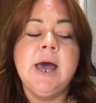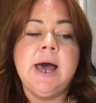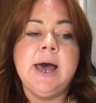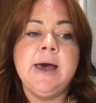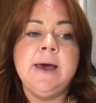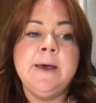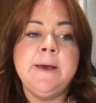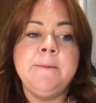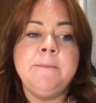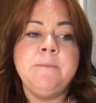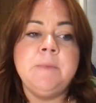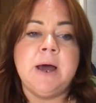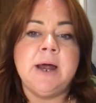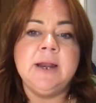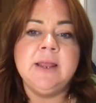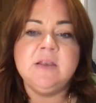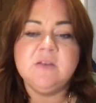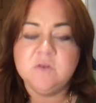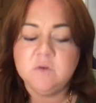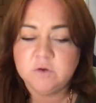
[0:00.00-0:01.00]
And
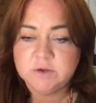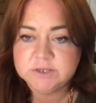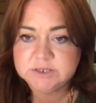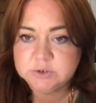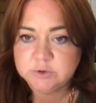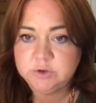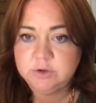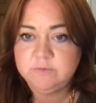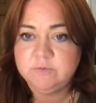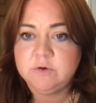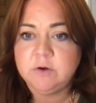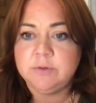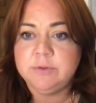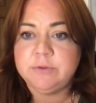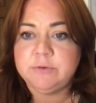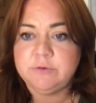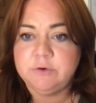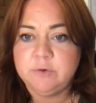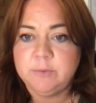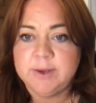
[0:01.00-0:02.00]
it's not until you've gone
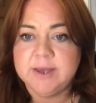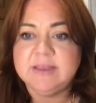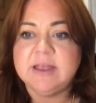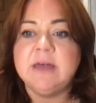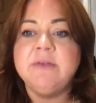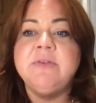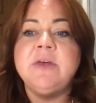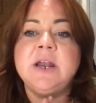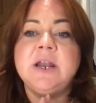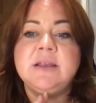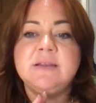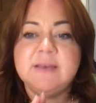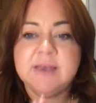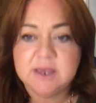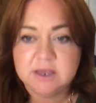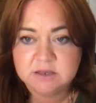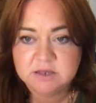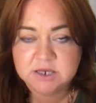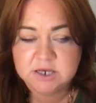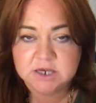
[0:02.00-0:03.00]
through it and then it's
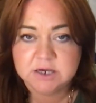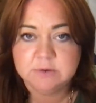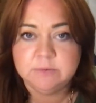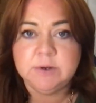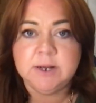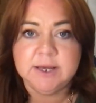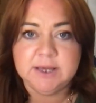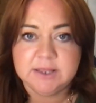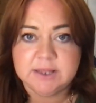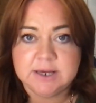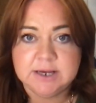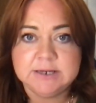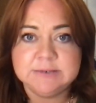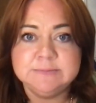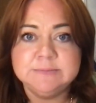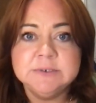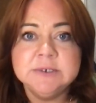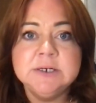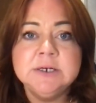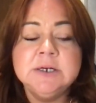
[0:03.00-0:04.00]
hit you like
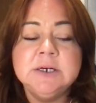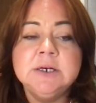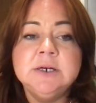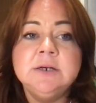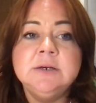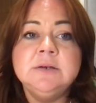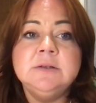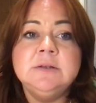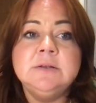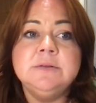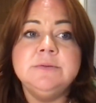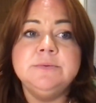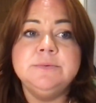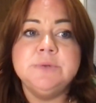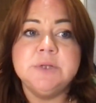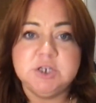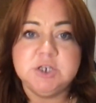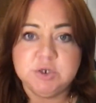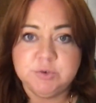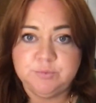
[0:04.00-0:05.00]
that
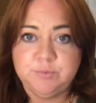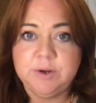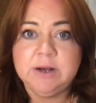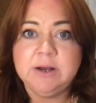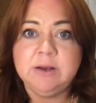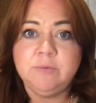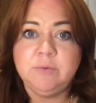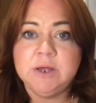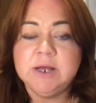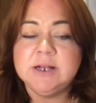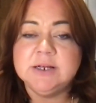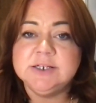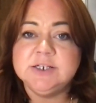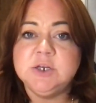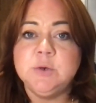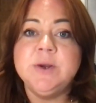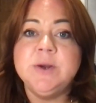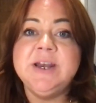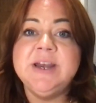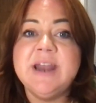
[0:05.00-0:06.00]
you really realize
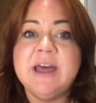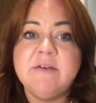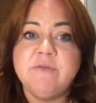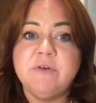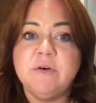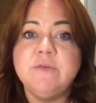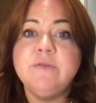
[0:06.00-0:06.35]
you were never